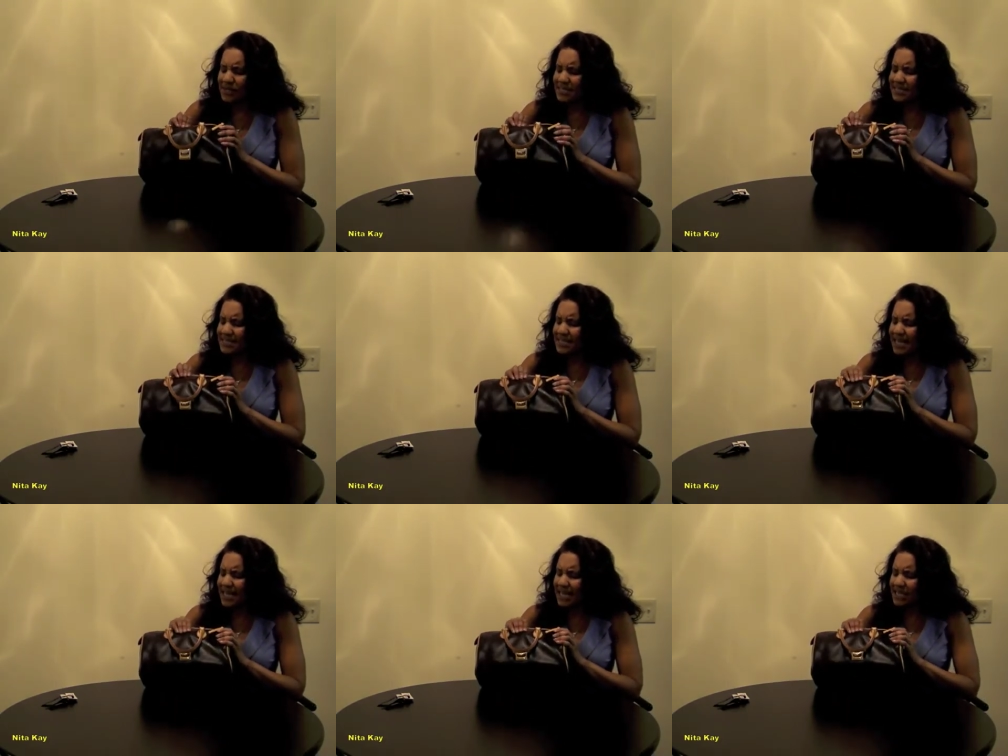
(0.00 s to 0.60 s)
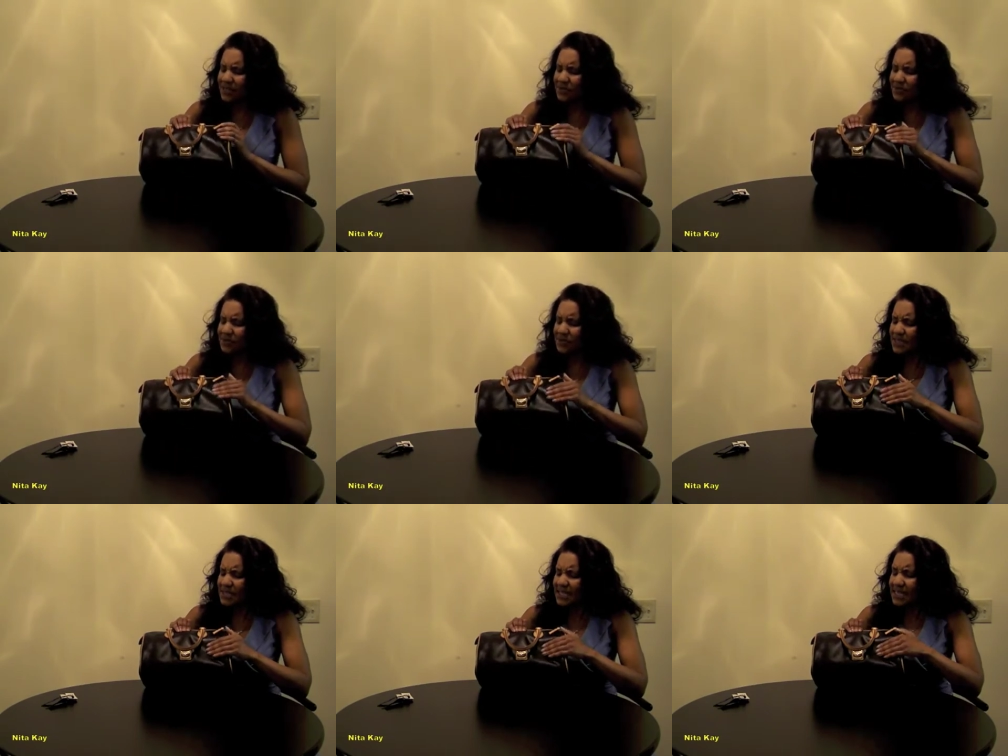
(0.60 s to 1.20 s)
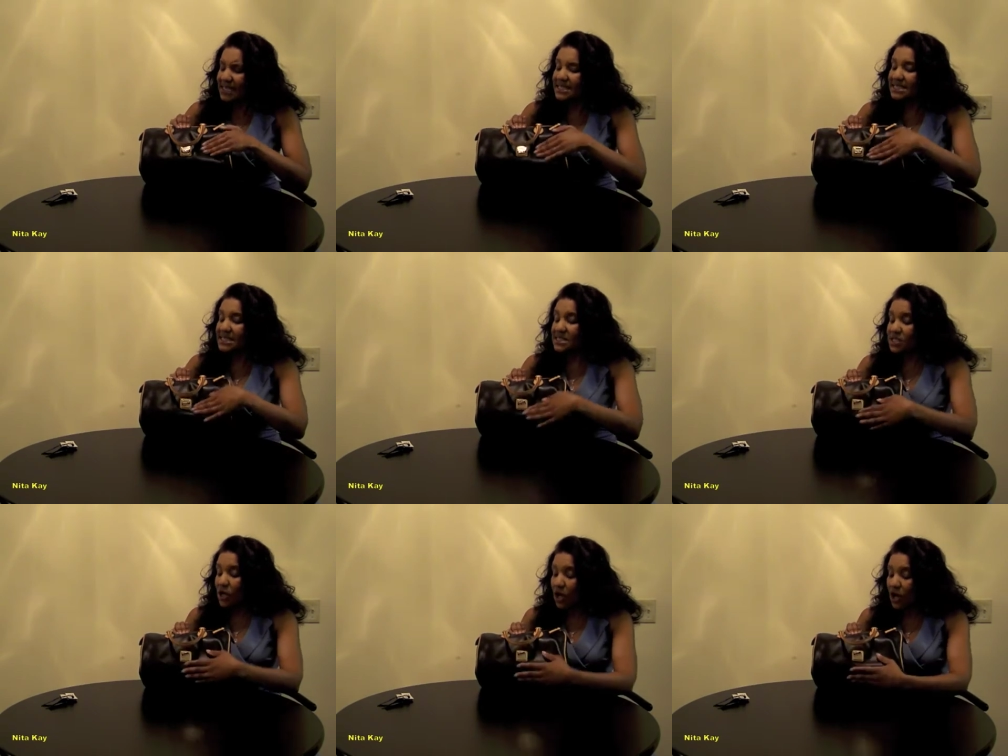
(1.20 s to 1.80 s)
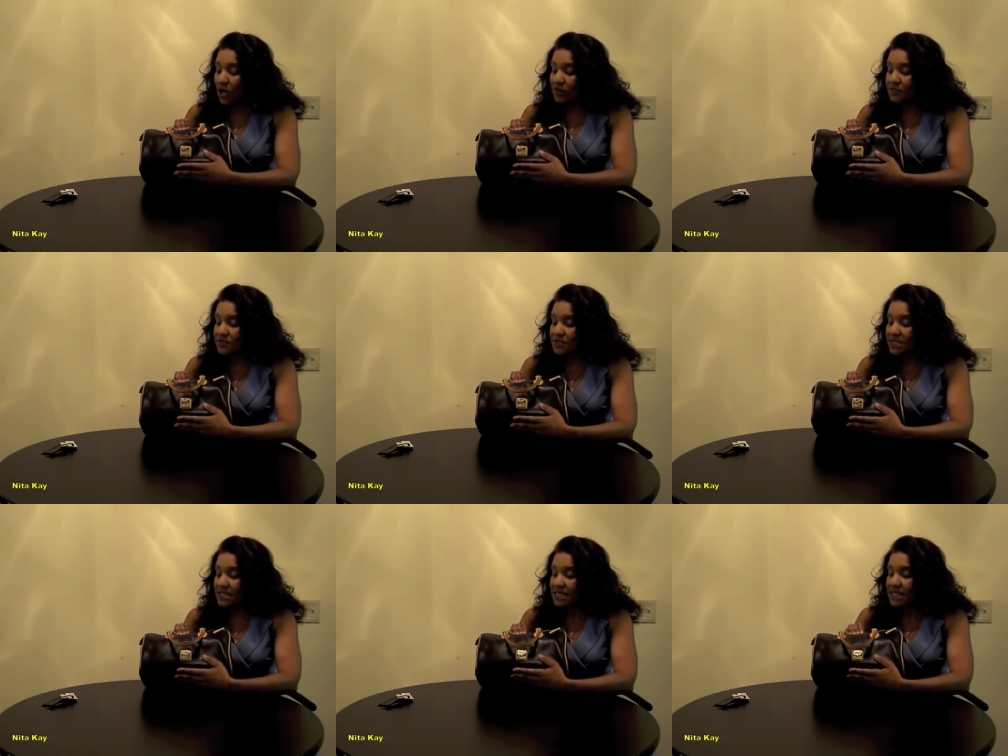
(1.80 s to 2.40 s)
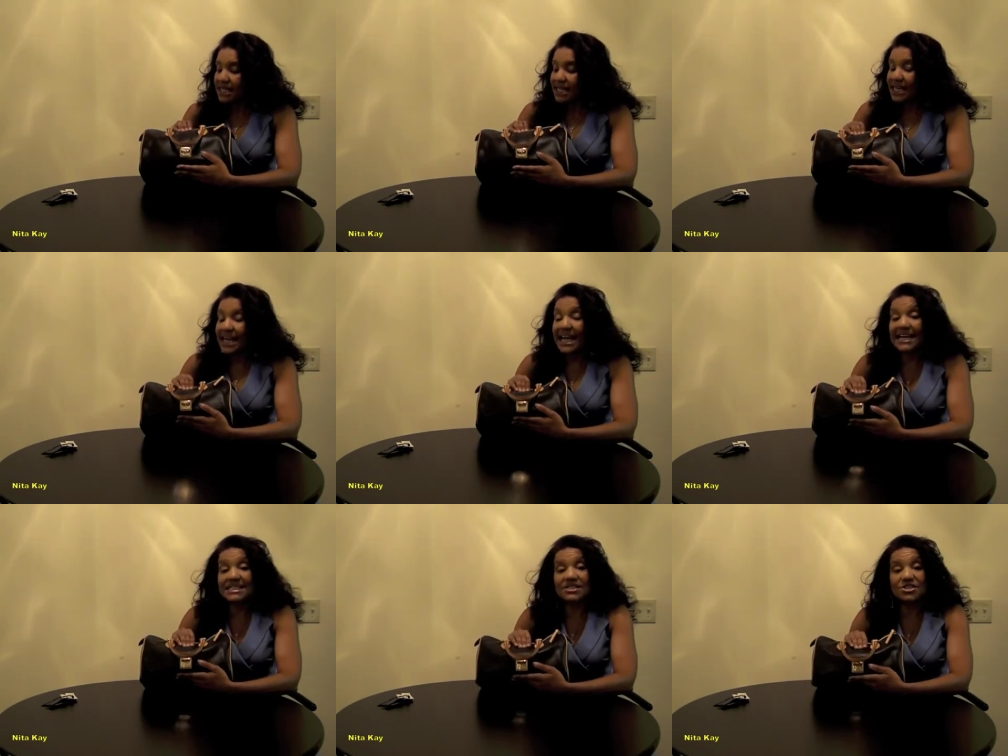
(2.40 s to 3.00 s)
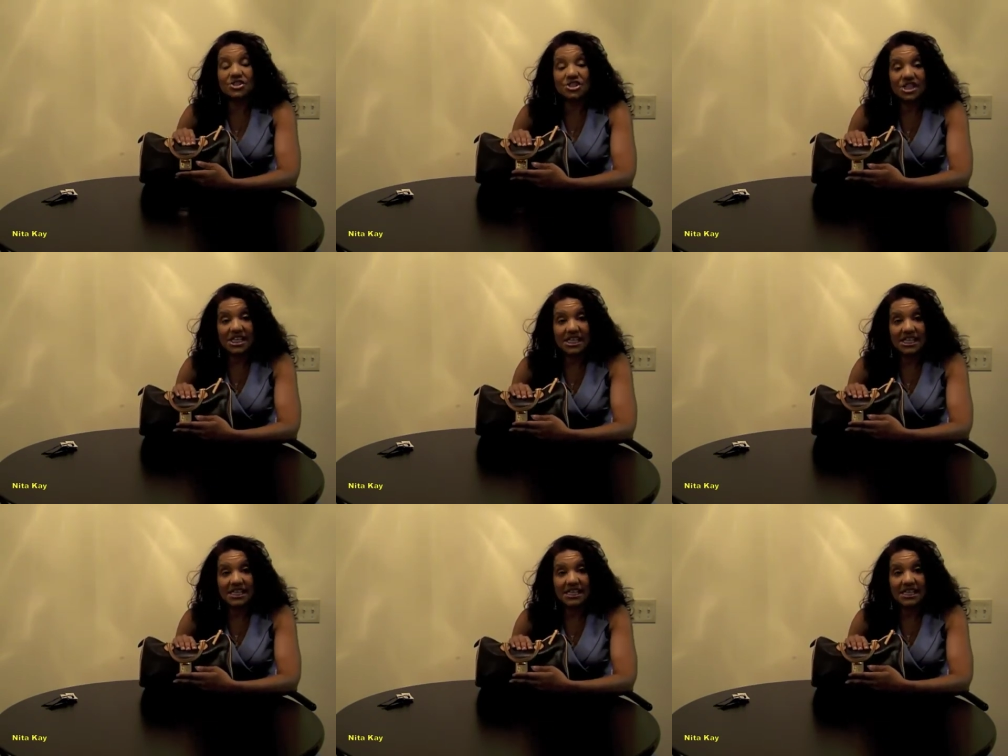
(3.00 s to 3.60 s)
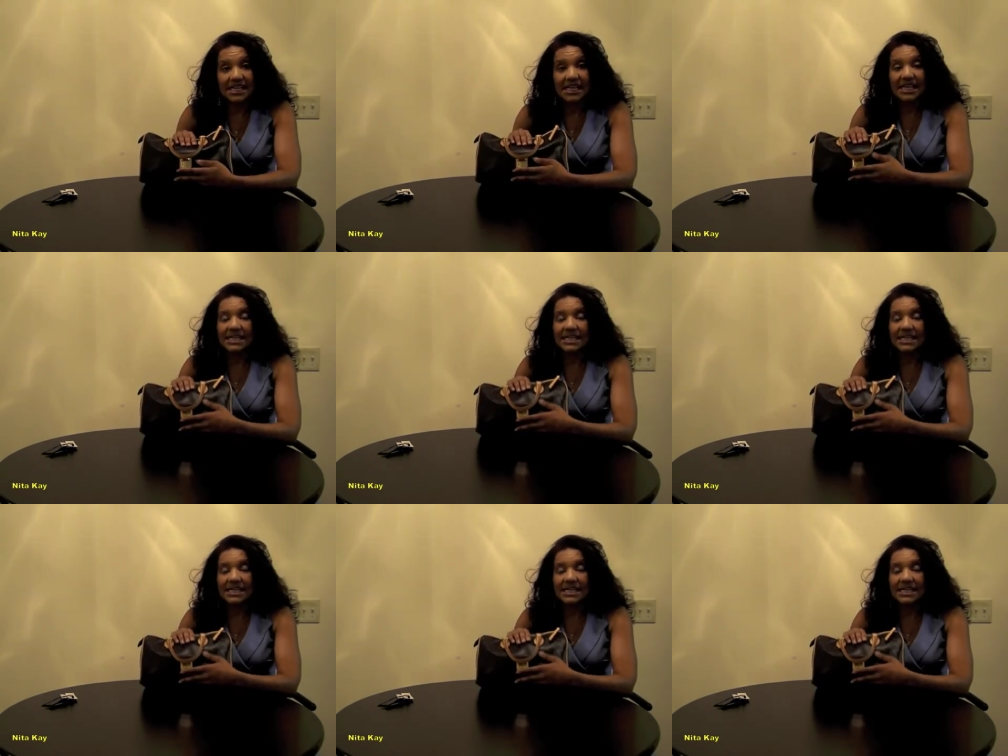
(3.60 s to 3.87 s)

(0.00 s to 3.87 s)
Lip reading: It's soft. It has a sheen.